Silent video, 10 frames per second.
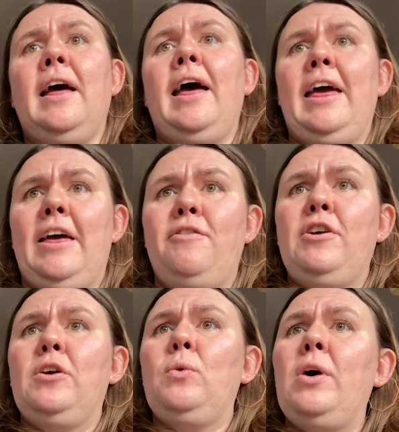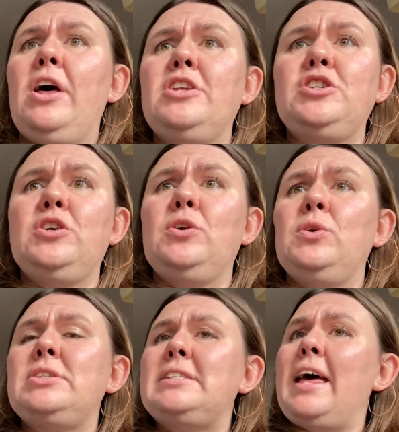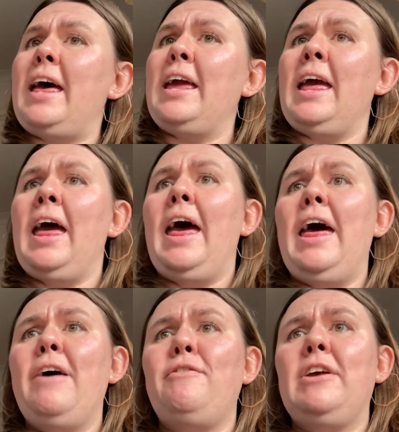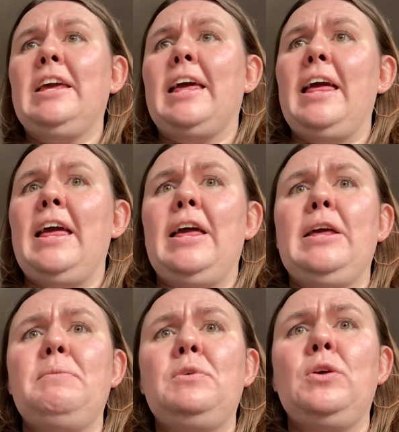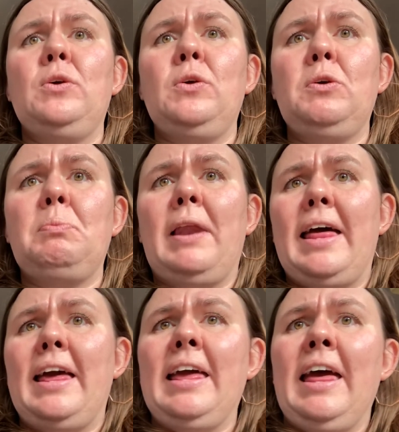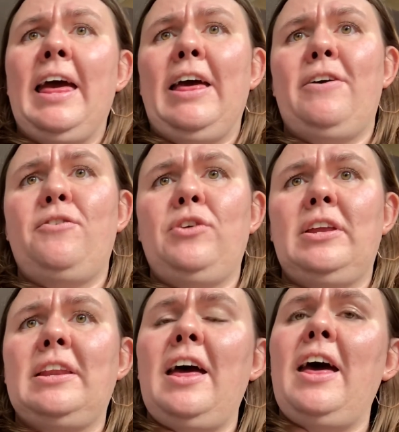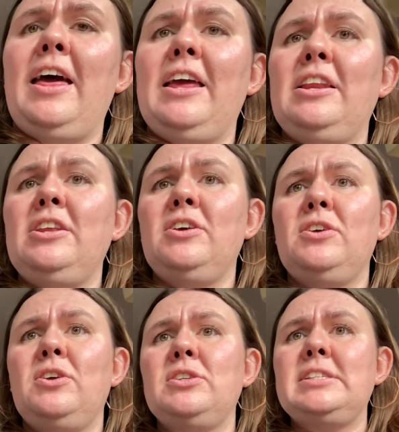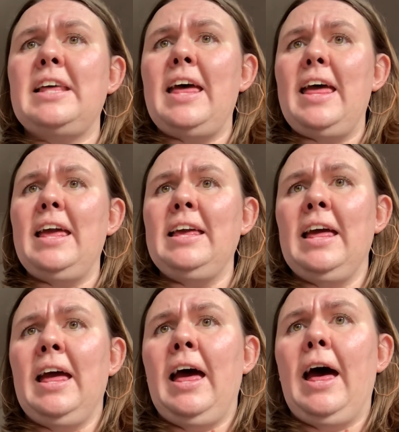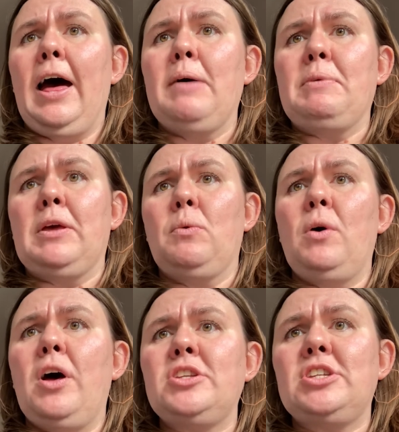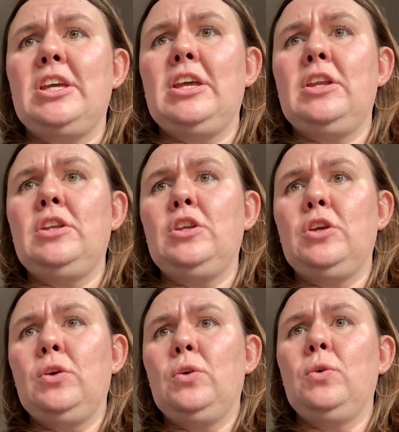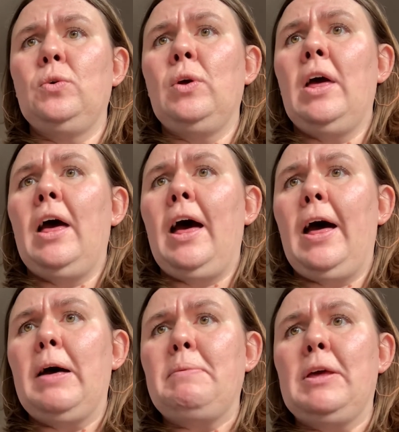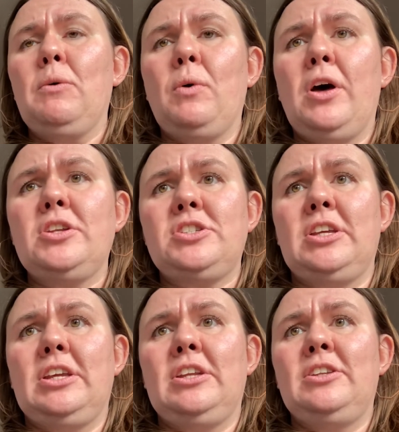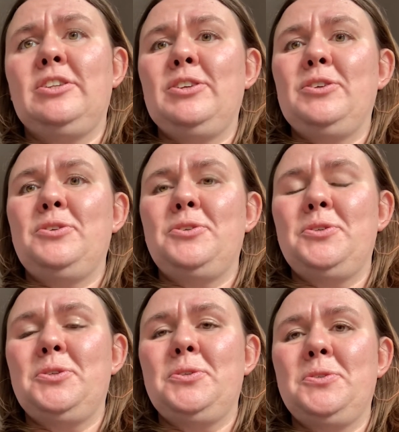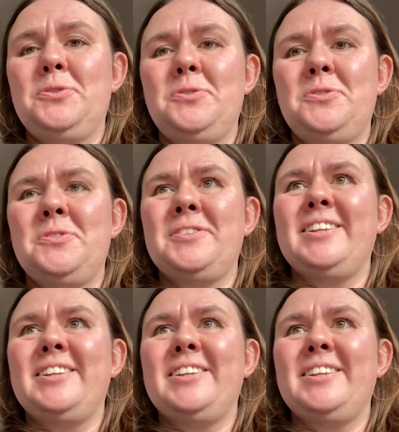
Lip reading: every word you say, every game you play, every night you'll stay, I'll be watching you, I'll be watching you. And